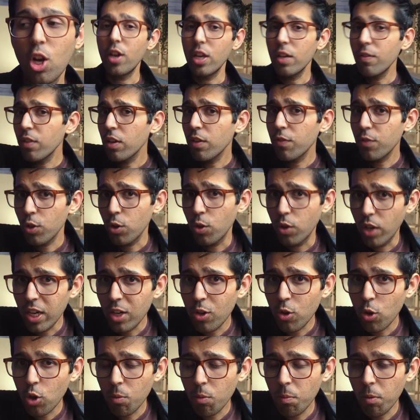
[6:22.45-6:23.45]
Or even if you
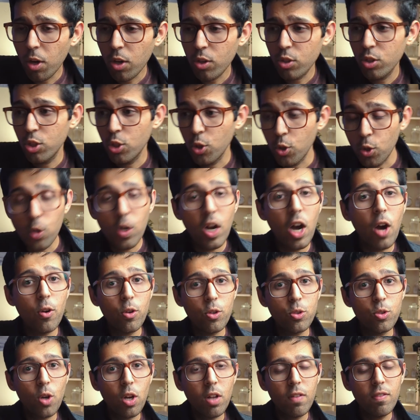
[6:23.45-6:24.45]
hit roadblocks, you know how
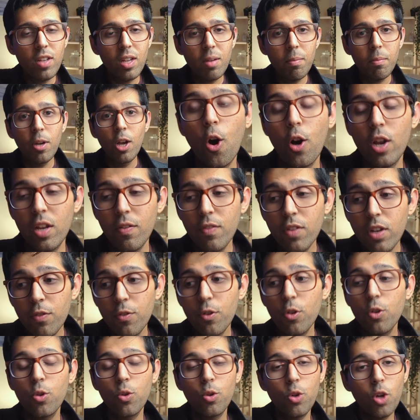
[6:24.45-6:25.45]
to solve them. Or even if
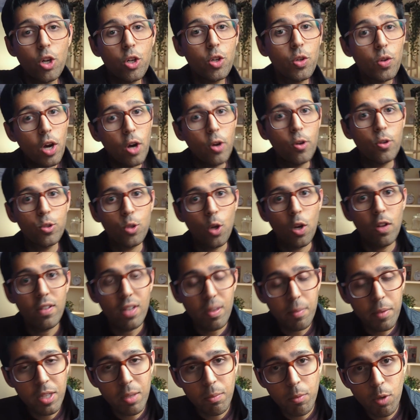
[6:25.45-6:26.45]
you do not know how to solve
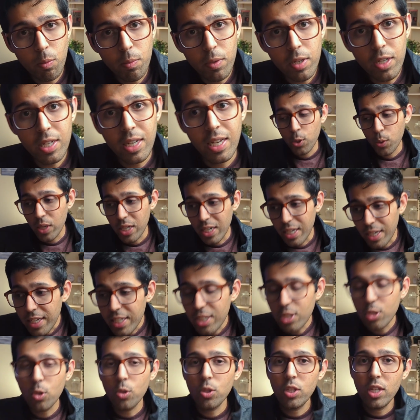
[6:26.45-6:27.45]
them in the moment, you at
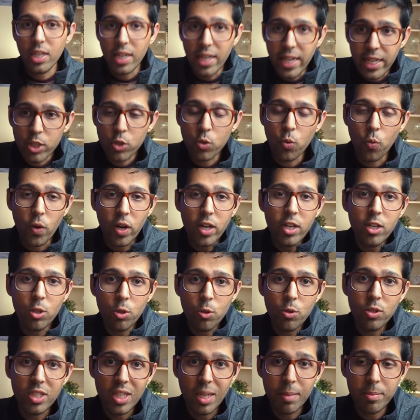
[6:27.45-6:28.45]
least know the next
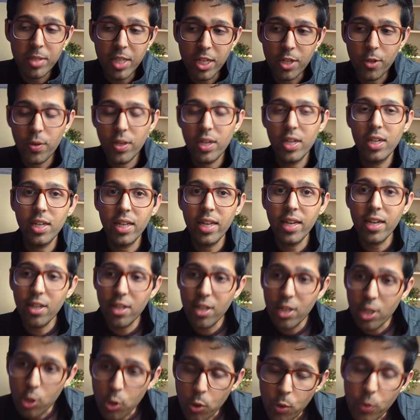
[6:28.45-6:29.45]
1-2 steps that you can
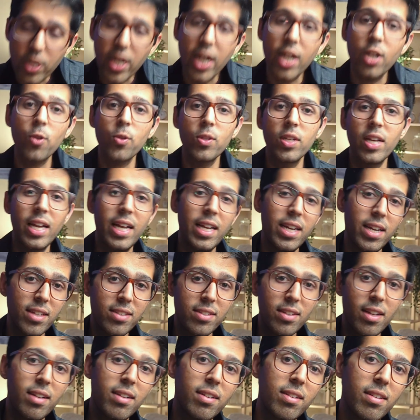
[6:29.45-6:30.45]
take to get to the end
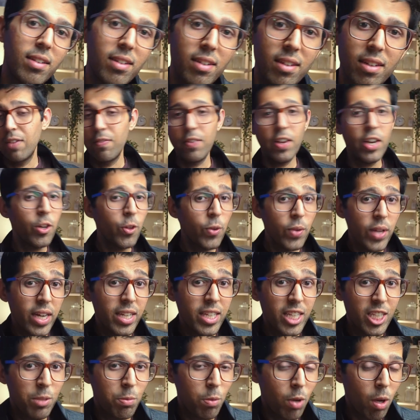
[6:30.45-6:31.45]
result. And where do you
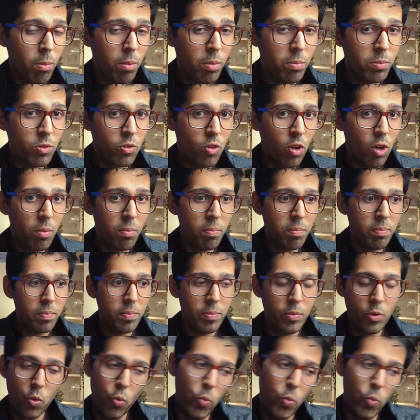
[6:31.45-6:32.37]
get these problems from?